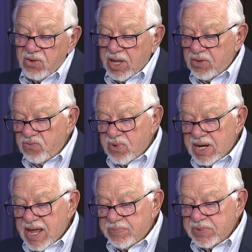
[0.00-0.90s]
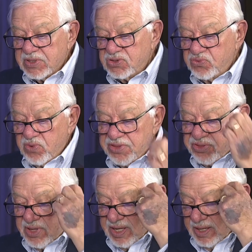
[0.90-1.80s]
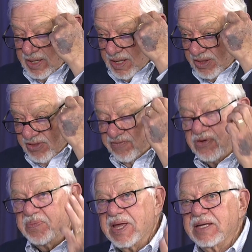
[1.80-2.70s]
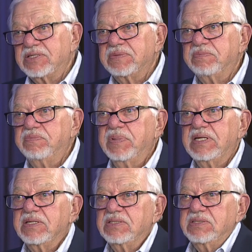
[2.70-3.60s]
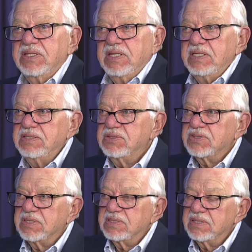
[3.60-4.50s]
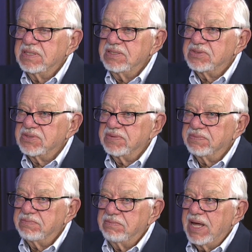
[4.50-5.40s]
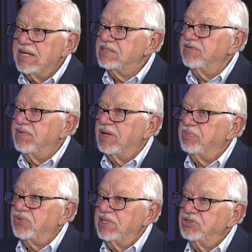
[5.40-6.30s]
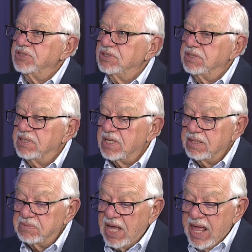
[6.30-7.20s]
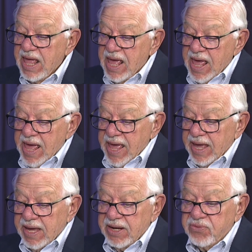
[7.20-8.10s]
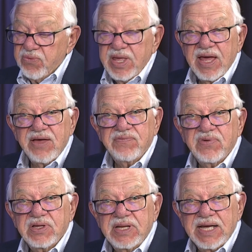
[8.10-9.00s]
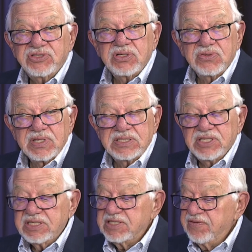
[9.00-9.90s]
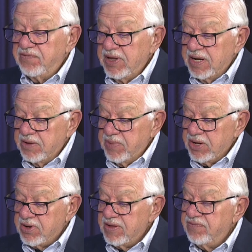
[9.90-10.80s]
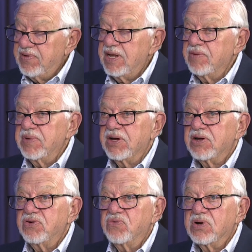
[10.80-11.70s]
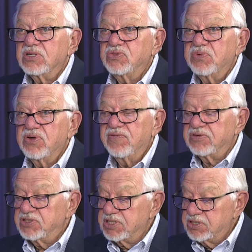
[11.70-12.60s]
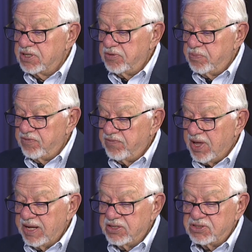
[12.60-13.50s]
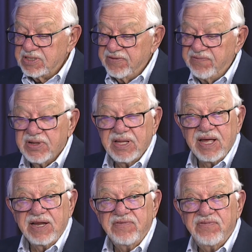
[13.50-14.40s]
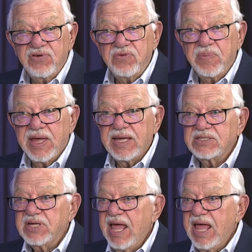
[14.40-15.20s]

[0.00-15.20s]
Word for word: and what happens with the, uh, the food banks, because these are, these are massive operations at times. And we have a national organization, Feeding America. Feeding America works with over 600 providers and affiliated food banks